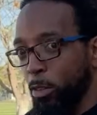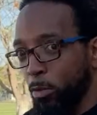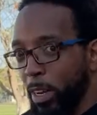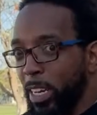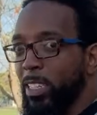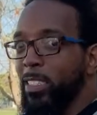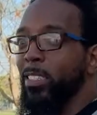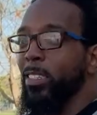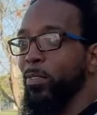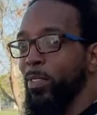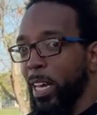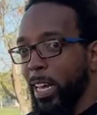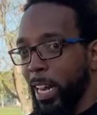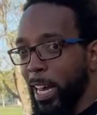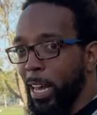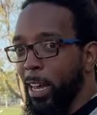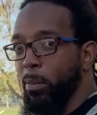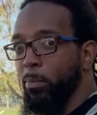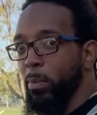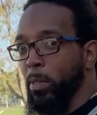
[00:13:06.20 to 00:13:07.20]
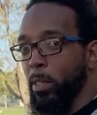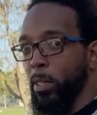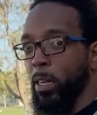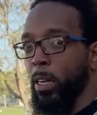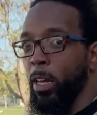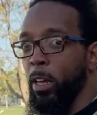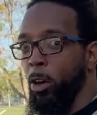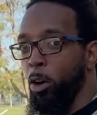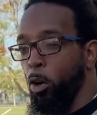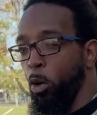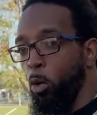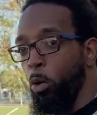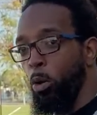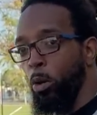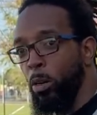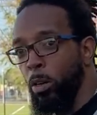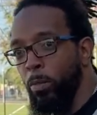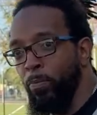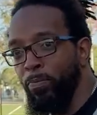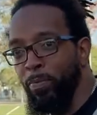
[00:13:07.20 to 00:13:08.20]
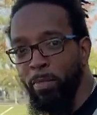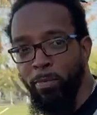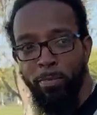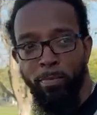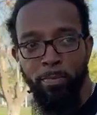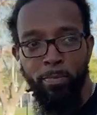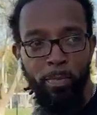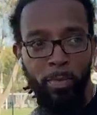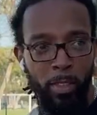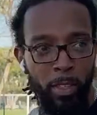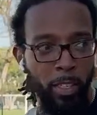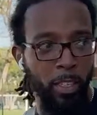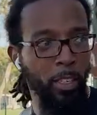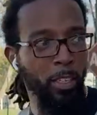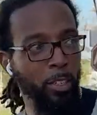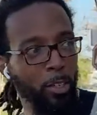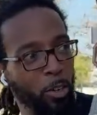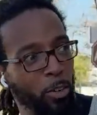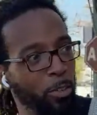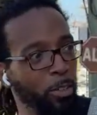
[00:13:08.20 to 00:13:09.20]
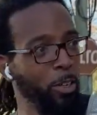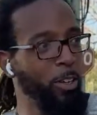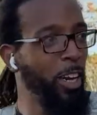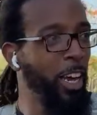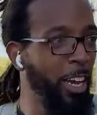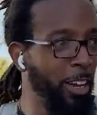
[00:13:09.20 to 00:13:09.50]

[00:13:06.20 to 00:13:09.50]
generations of that happening. Or you're